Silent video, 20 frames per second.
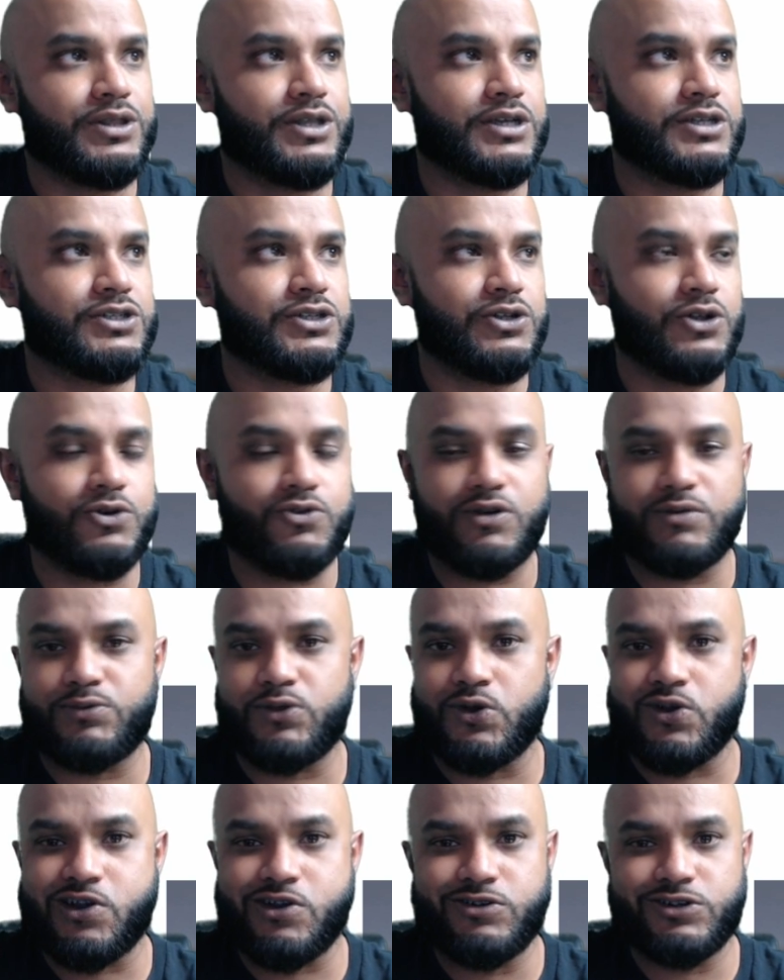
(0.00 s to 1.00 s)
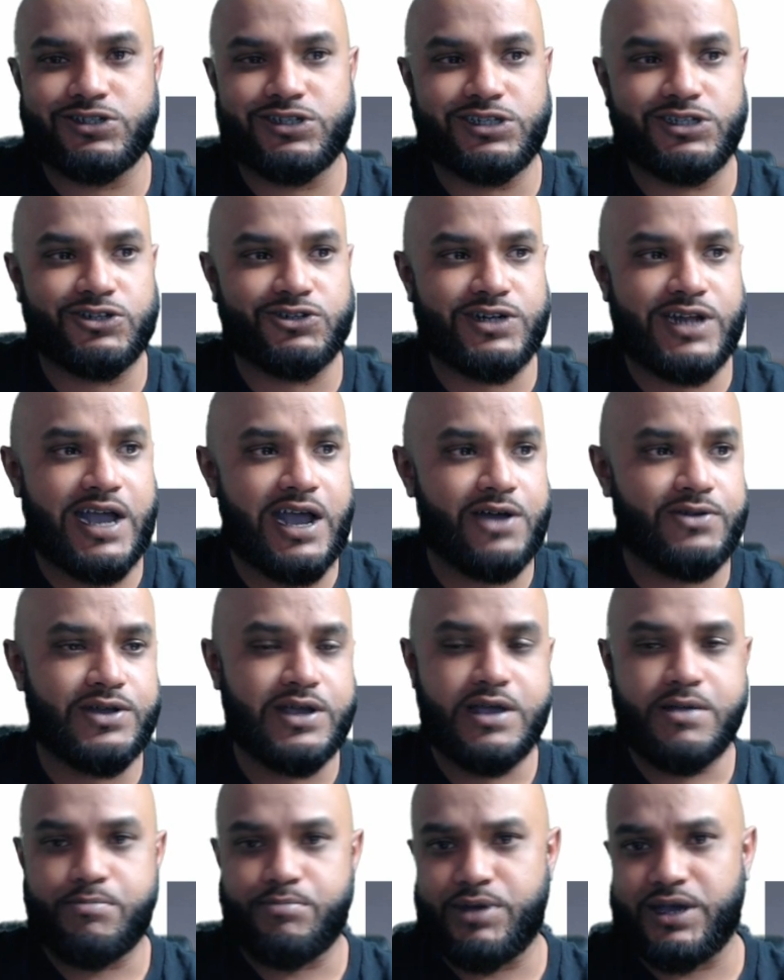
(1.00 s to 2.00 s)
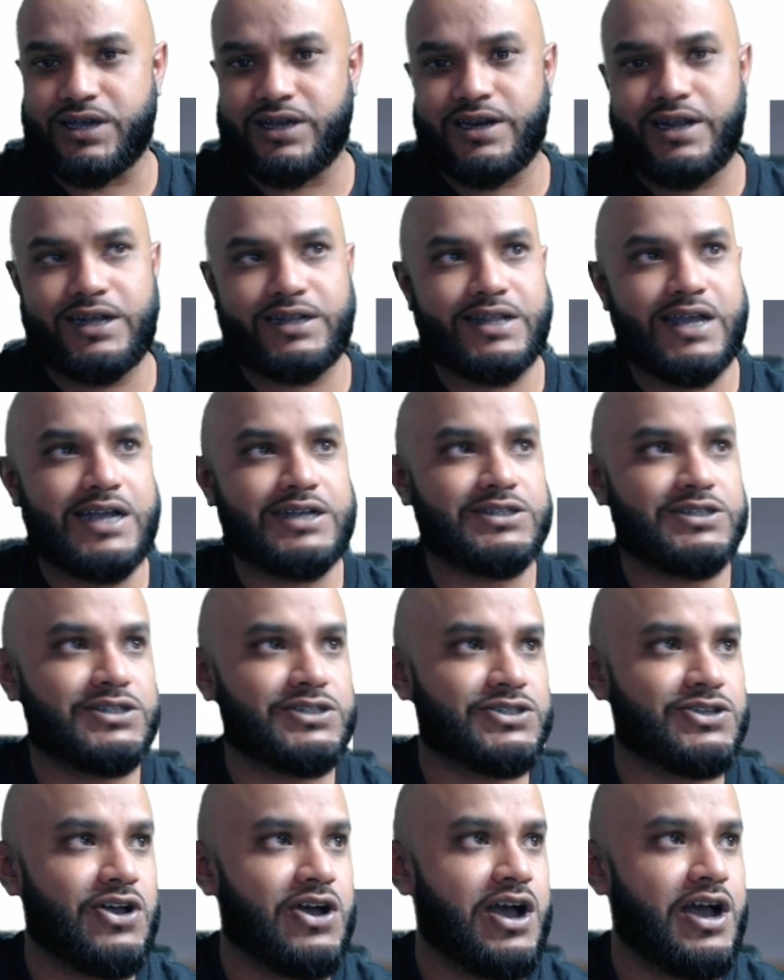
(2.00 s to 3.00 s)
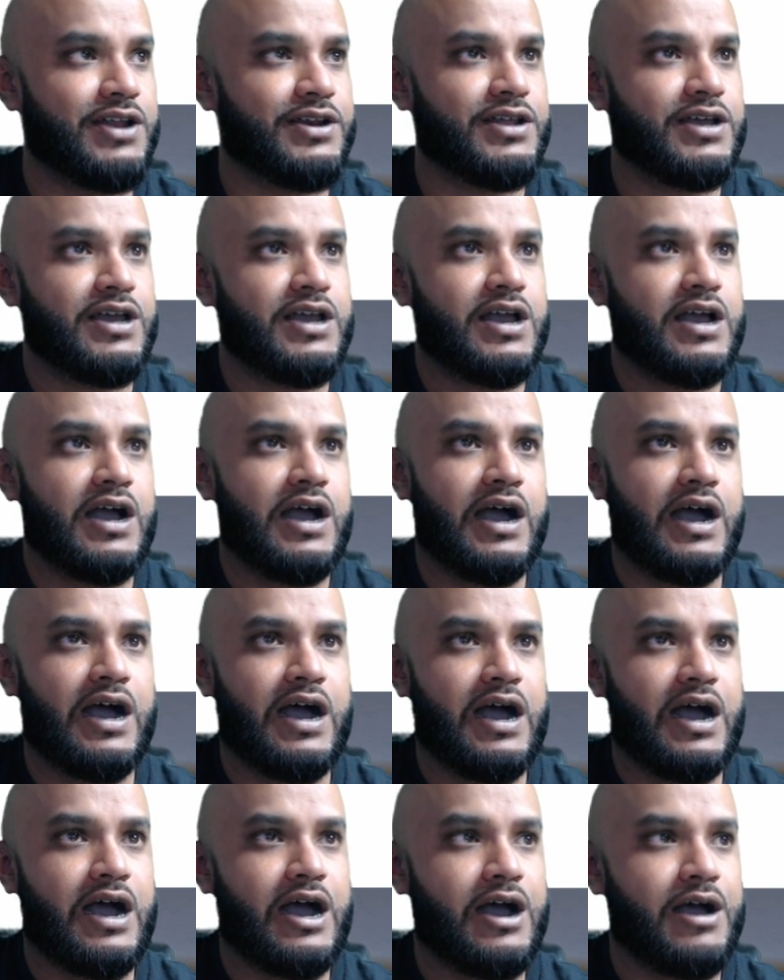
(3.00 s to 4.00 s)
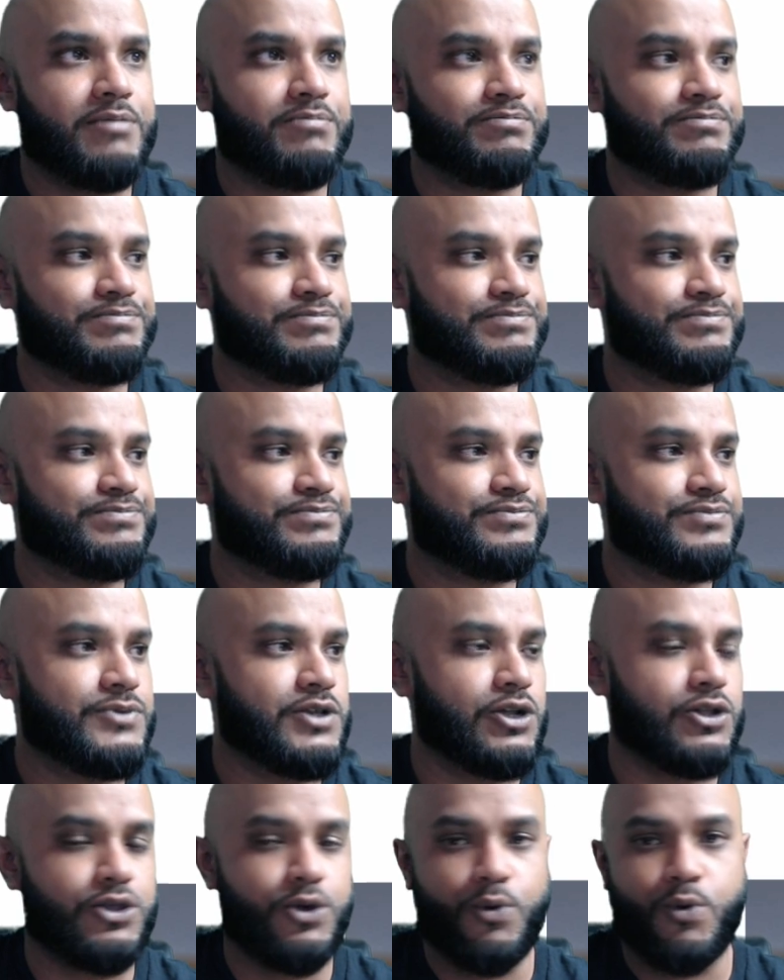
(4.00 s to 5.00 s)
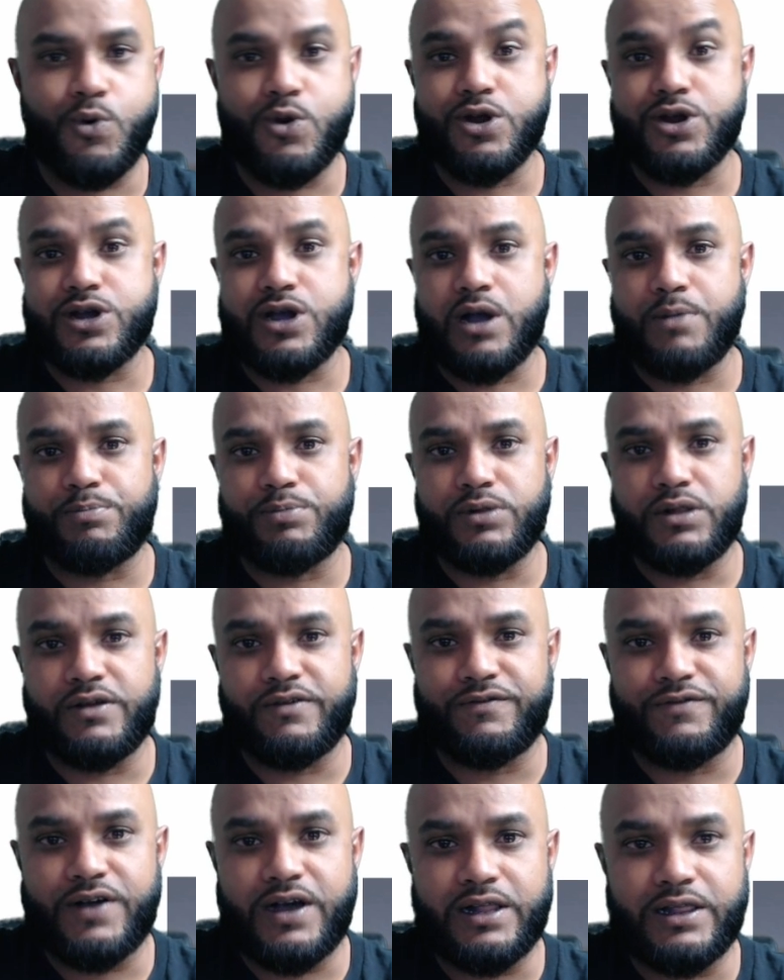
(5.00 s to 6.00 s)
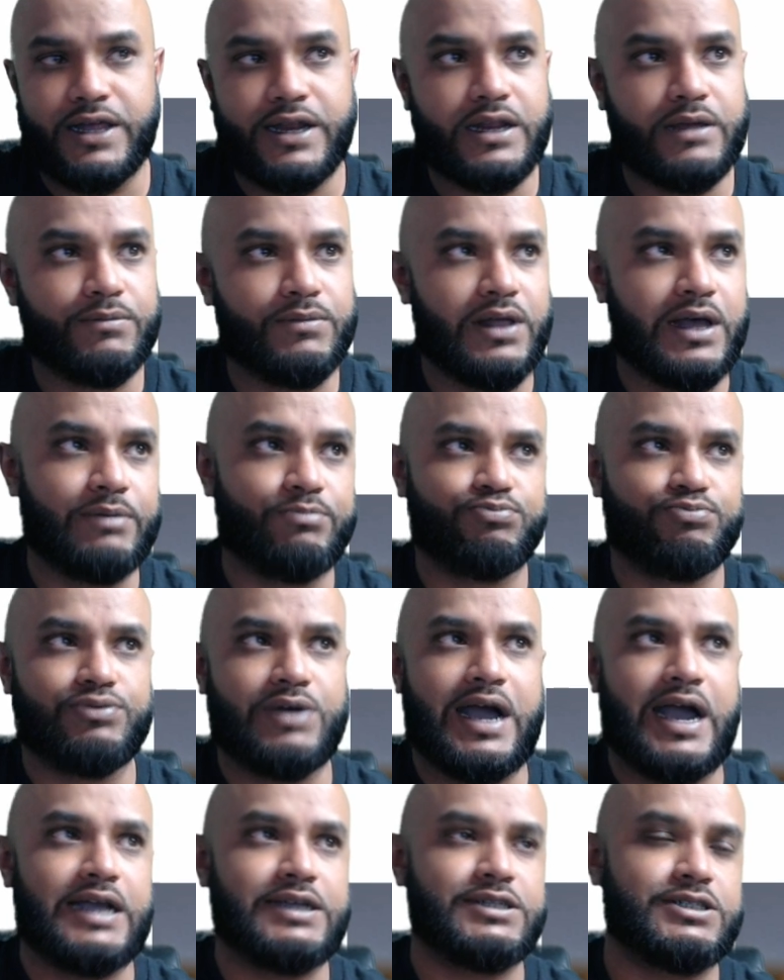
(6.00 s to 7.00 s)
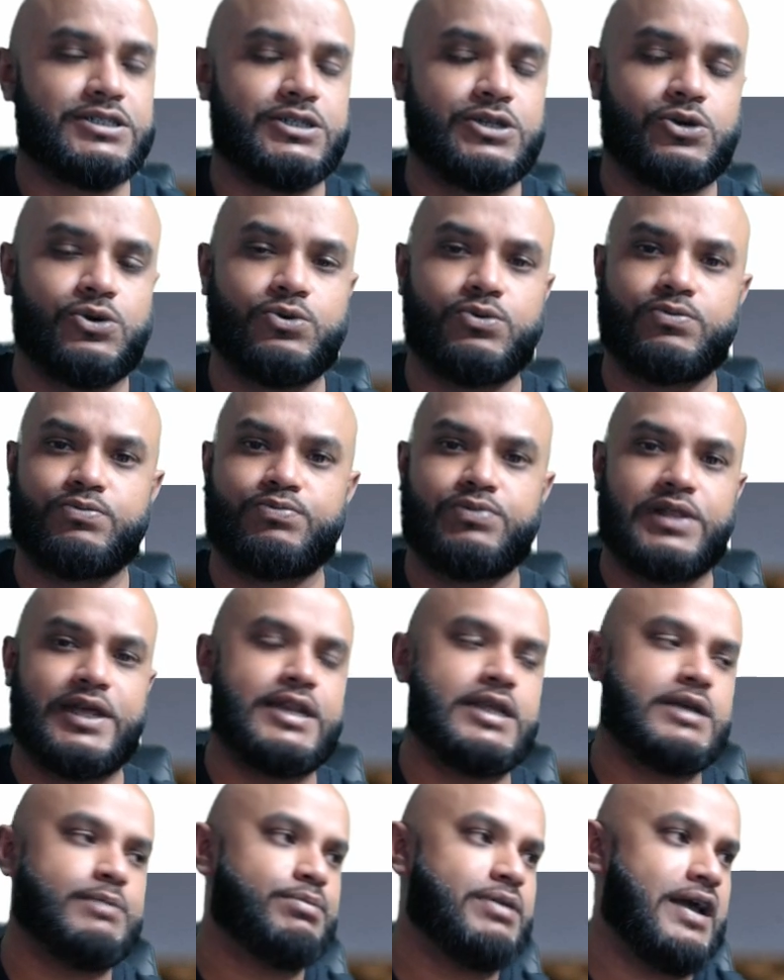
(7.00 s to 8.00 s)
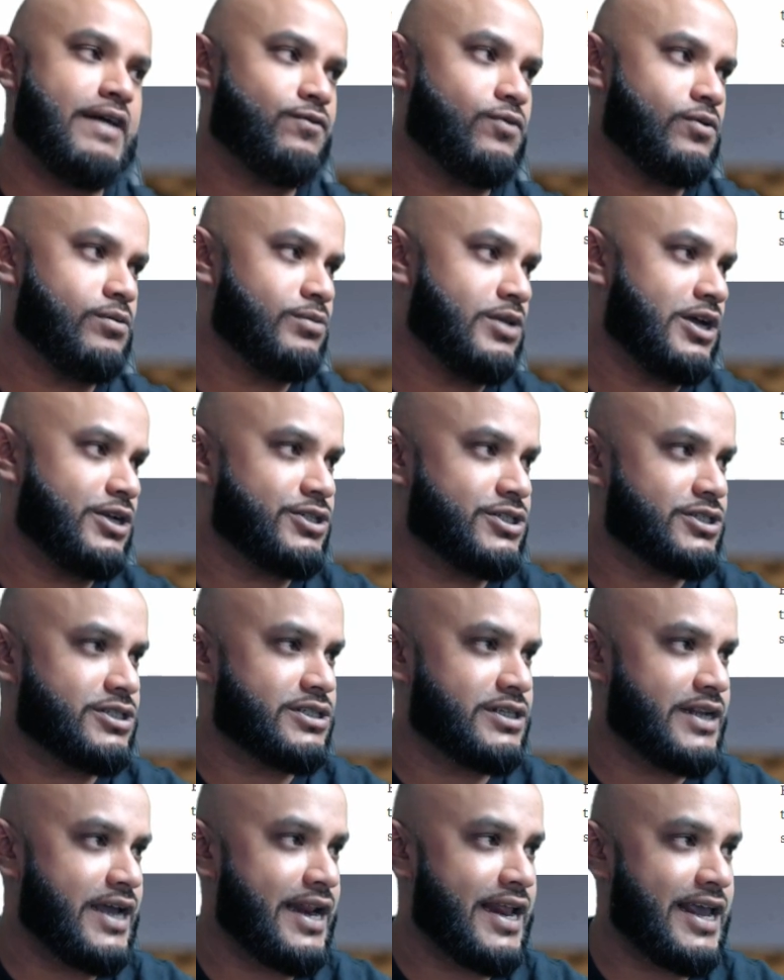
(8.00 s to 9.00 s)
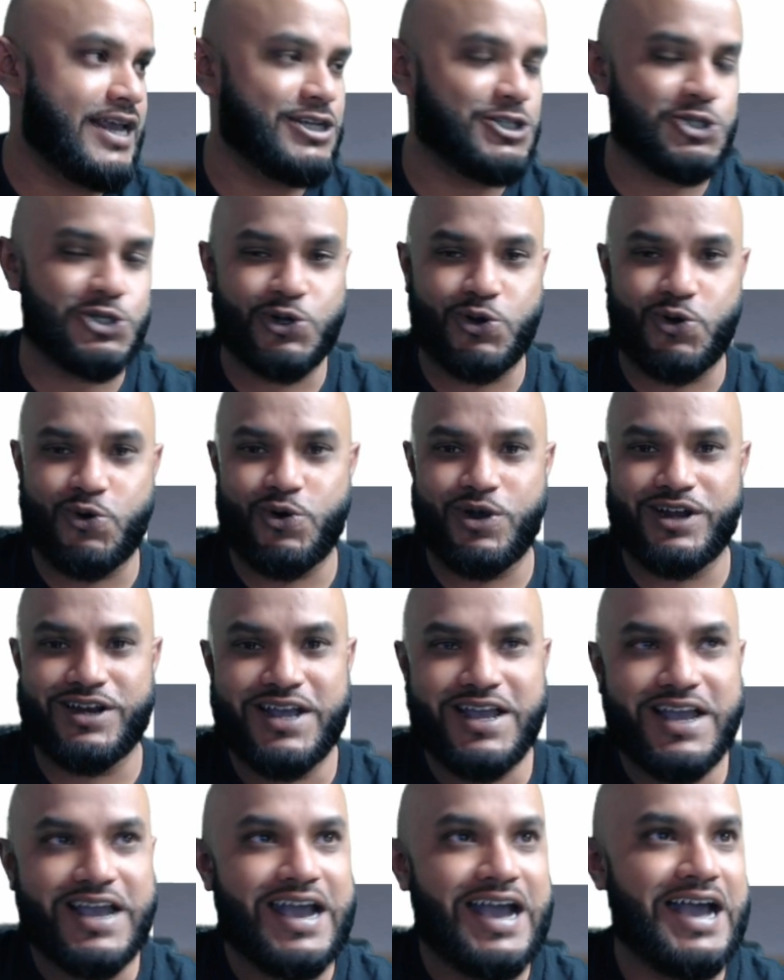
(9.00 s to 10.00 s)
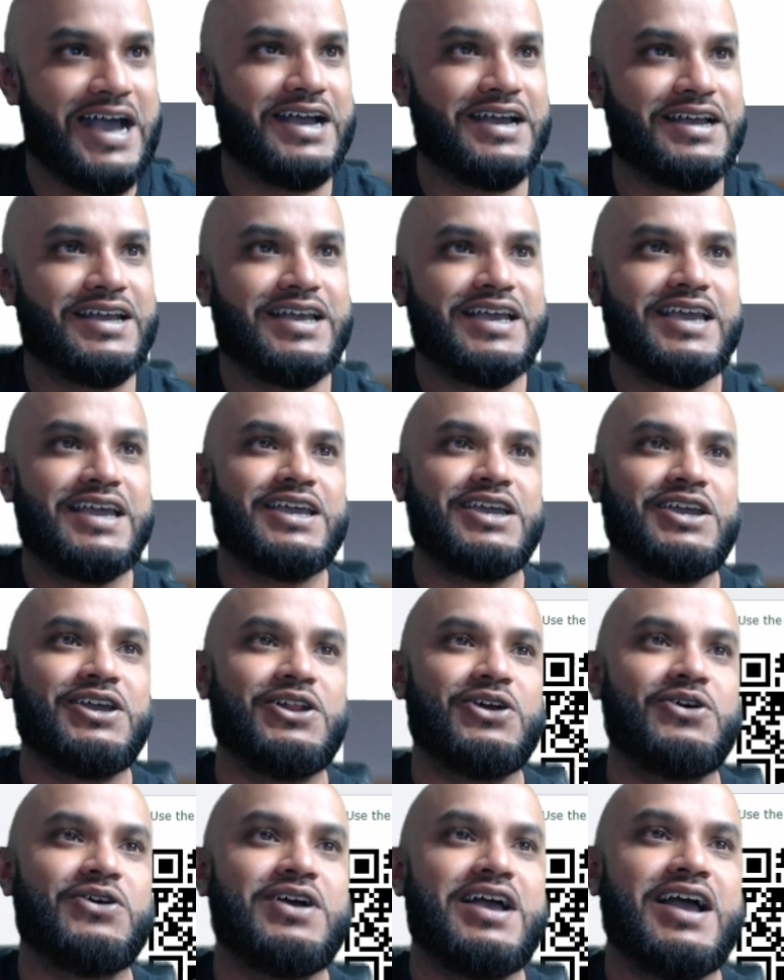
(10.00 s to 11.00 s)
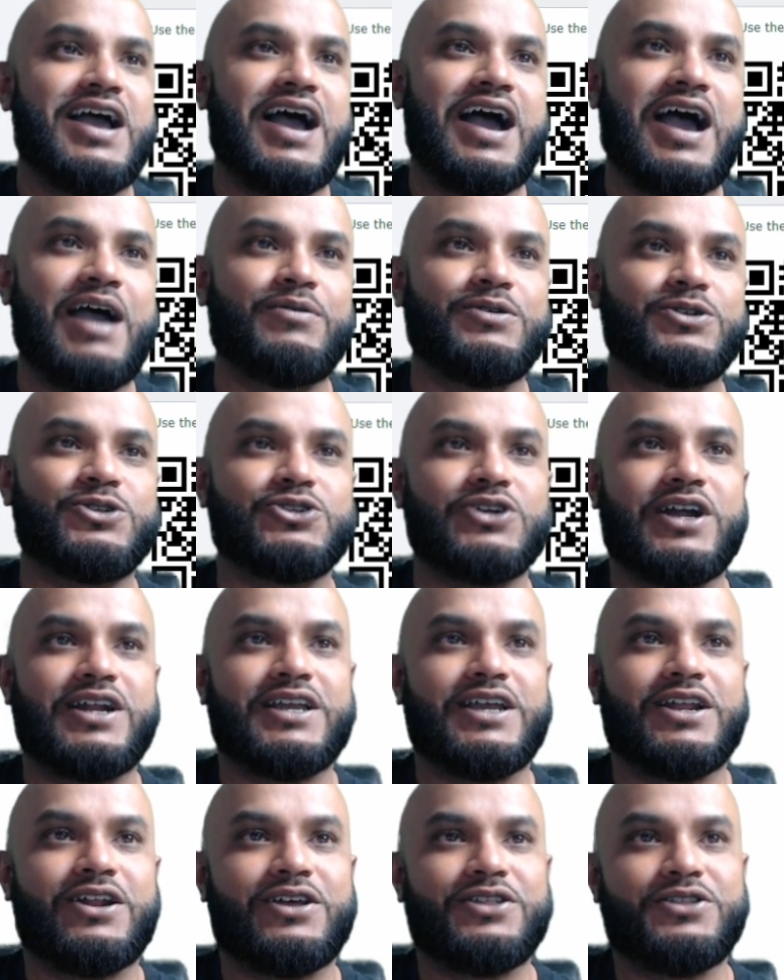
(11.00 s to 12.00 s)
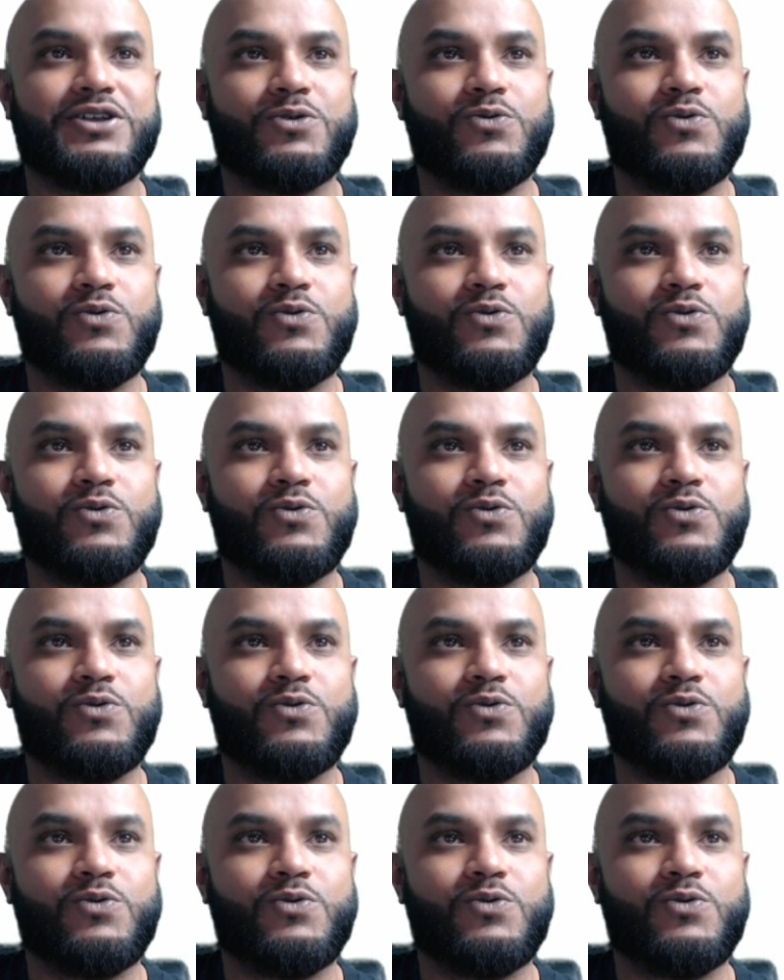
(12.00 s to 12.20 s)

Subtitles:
this. You know, cryptocurrencies are down. Bitconnect X is gone. You know, there were a couple of lending, like ICO lending platform launches tonight. Asian Coin, you know, I've been trying to get on their